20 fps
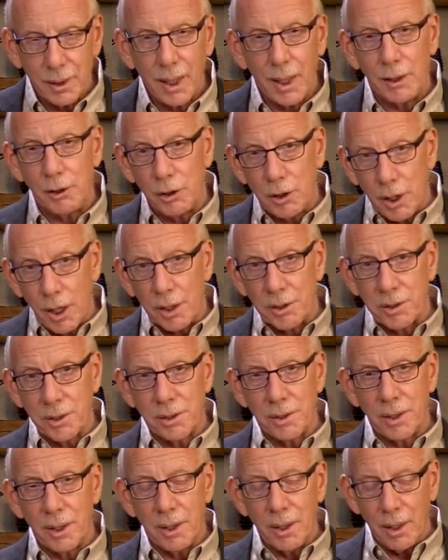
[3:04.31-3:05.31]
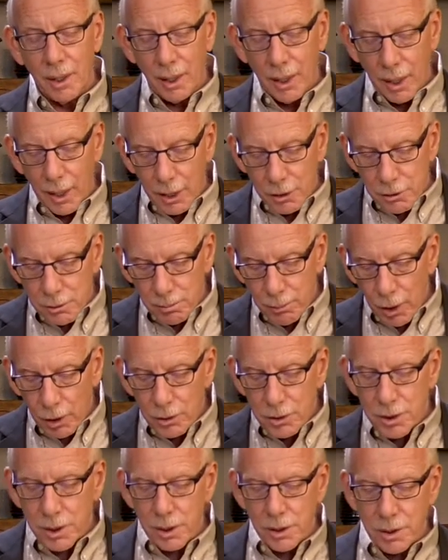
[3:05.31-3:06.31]
And just as
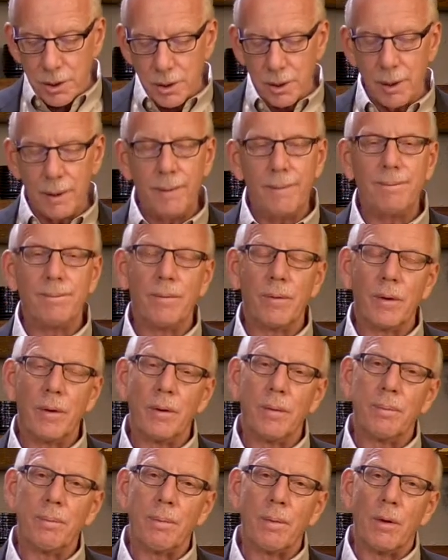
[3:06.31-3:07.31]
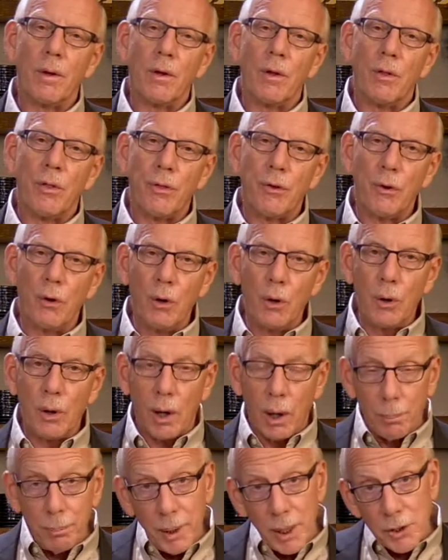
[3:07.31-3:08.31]
Moses threw
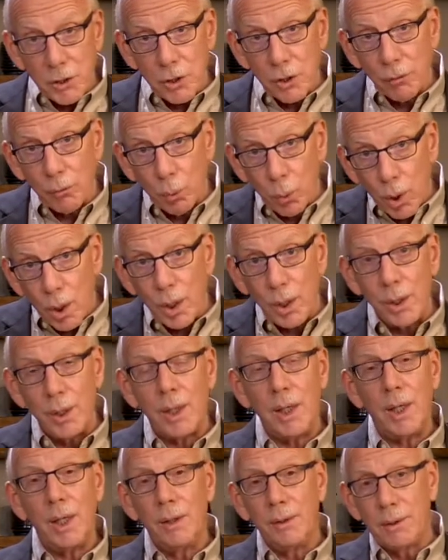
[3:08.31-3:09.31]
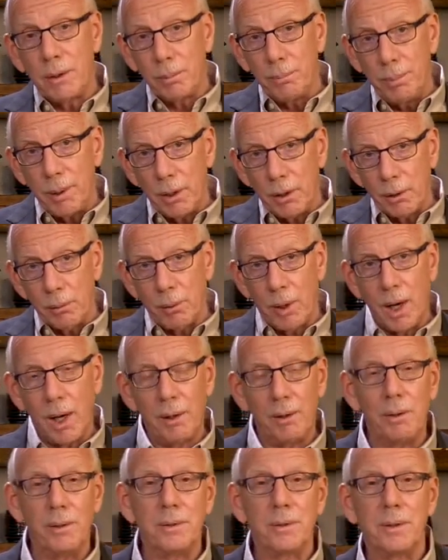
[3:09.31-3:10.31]
a piece of wood into bitter
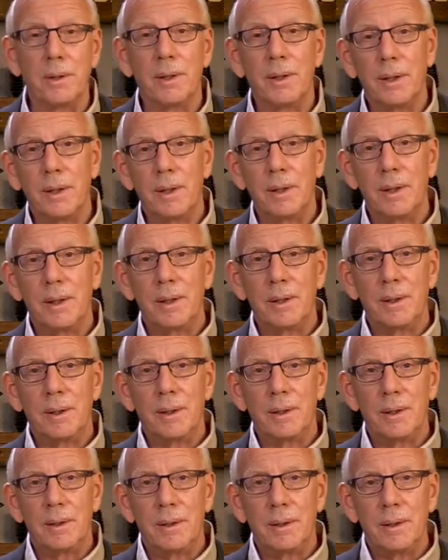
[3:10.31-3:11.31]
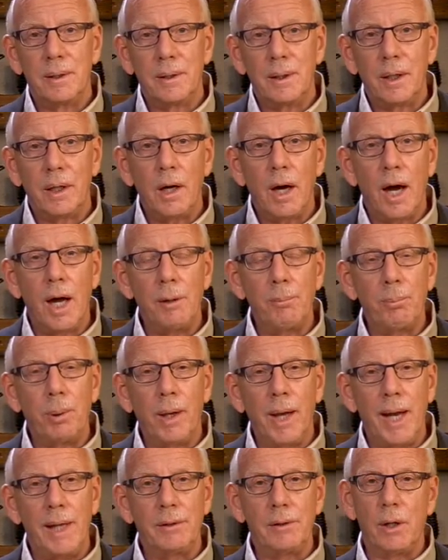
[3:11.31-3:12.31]
waters, God
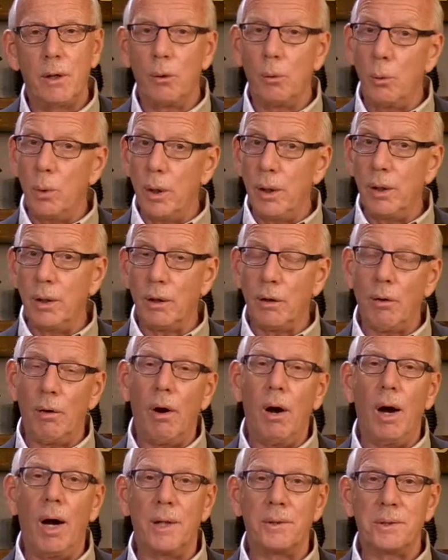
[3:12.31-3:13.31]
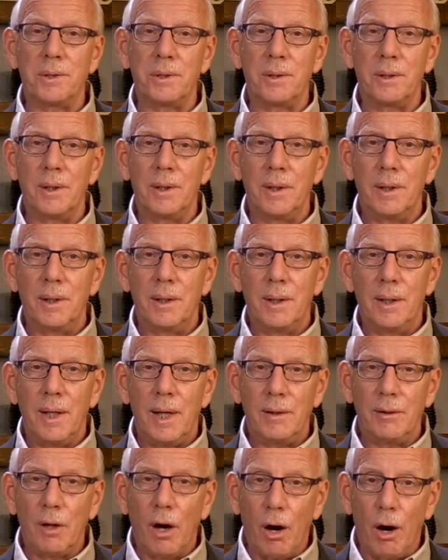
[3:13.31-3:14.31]
planted a wooden cross
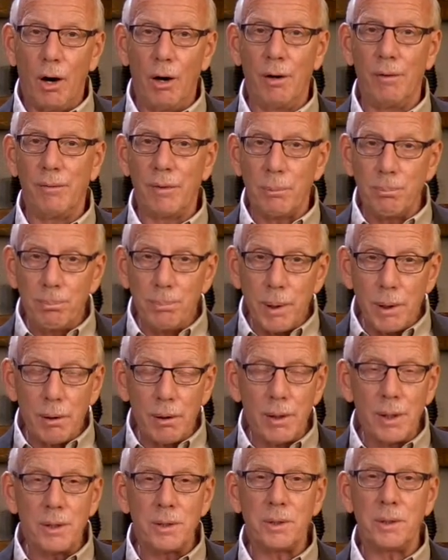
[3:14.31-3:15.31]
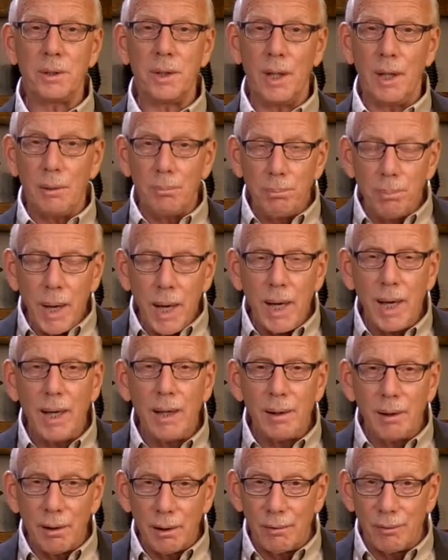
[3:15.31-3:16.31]
at the heart of the bitterness and
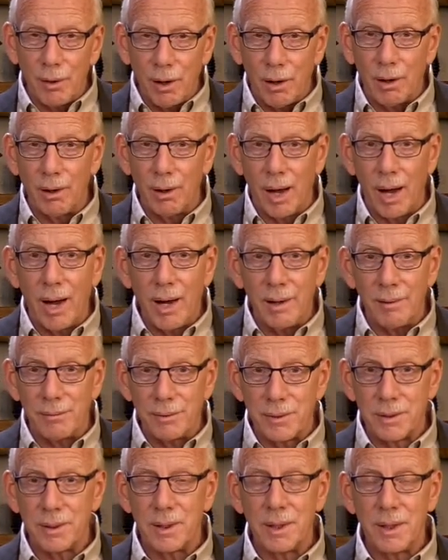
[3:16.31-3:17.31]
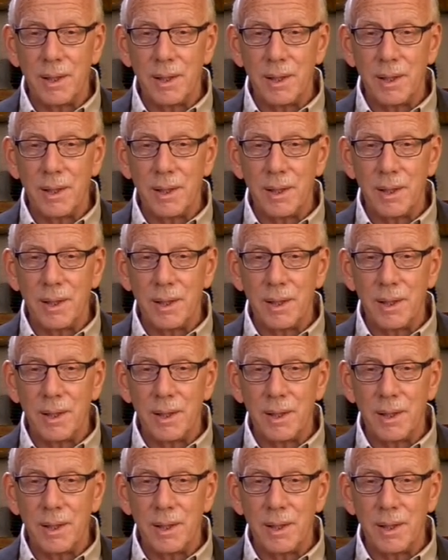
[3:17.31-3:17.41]
pain of our lives.